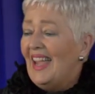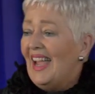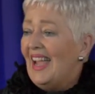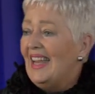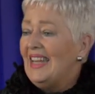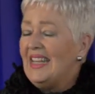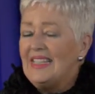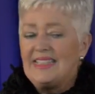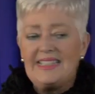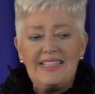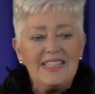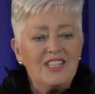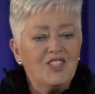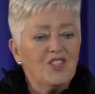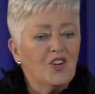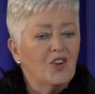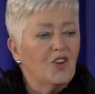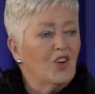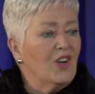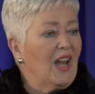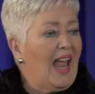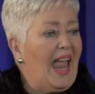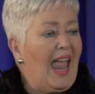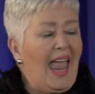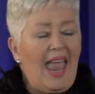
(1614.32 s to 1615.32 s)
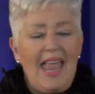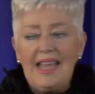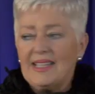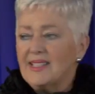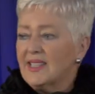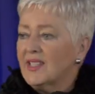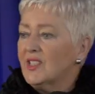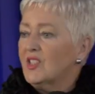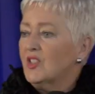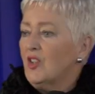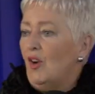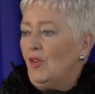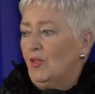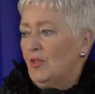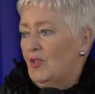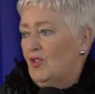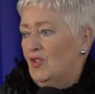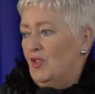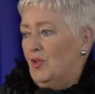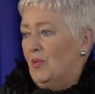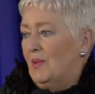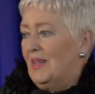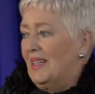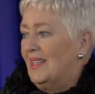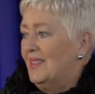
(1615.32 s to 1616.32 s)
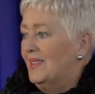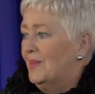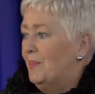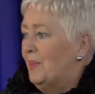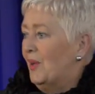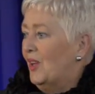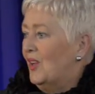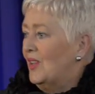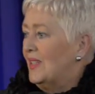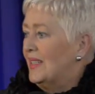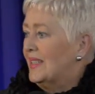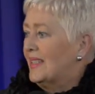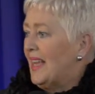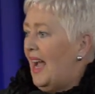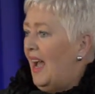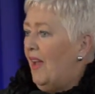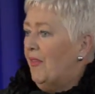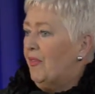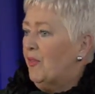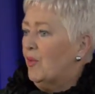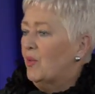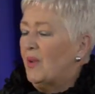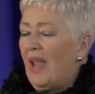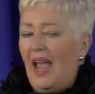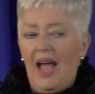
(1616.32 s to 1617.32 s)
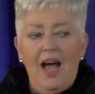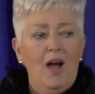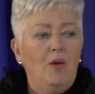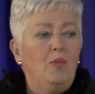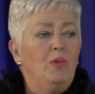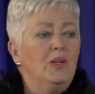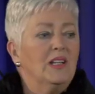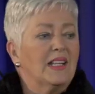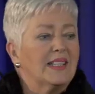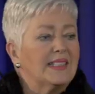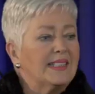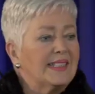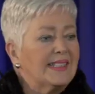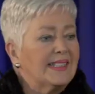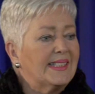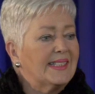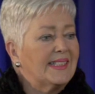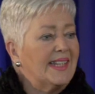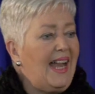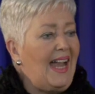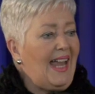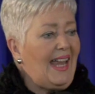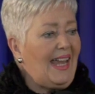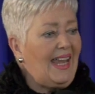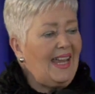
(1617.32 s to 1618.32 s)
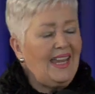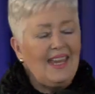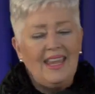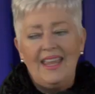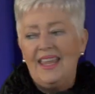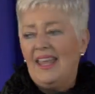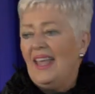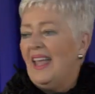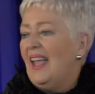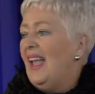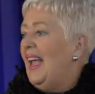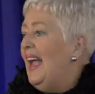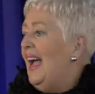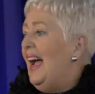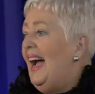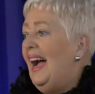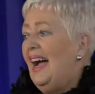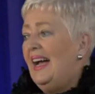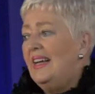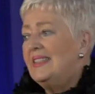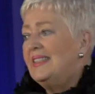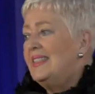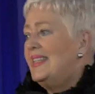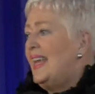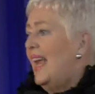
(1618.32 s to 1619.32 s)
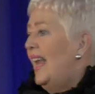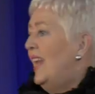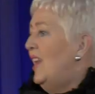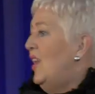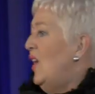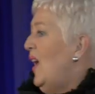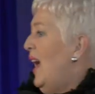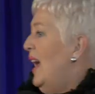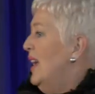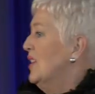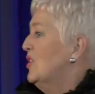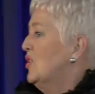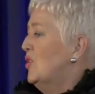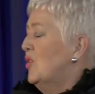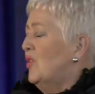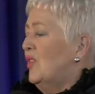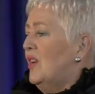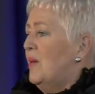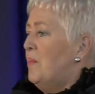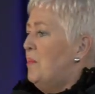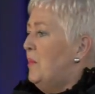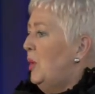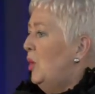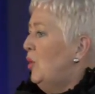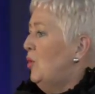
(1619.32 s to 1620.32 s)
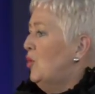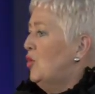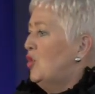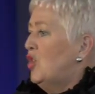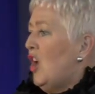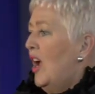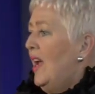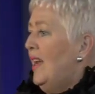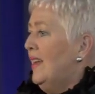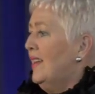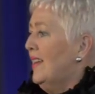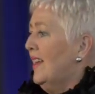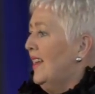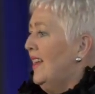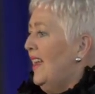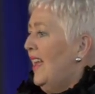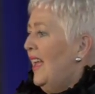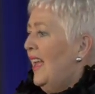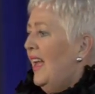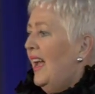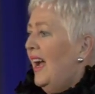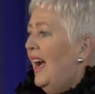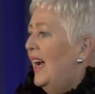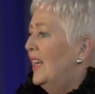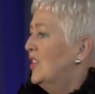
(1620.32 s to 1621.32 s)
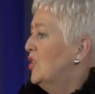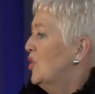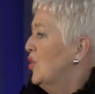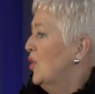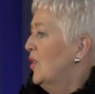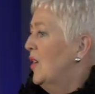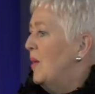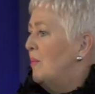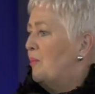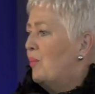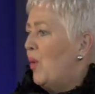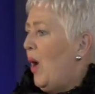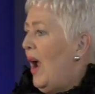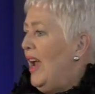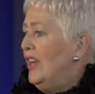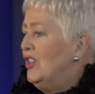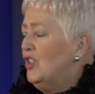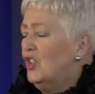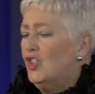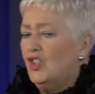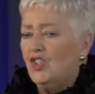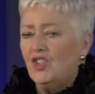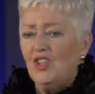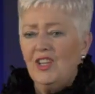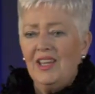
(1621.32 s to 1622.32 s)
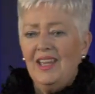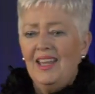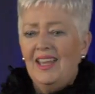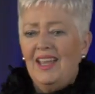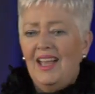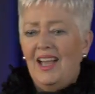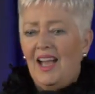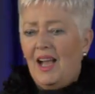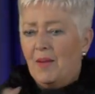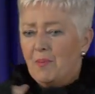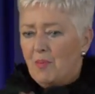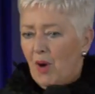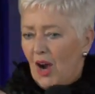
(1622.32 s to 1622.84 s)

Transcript: And it says you've got to add salt to it because I thought, how will it stay? I tell you, I took a milk jug, I took a brush, a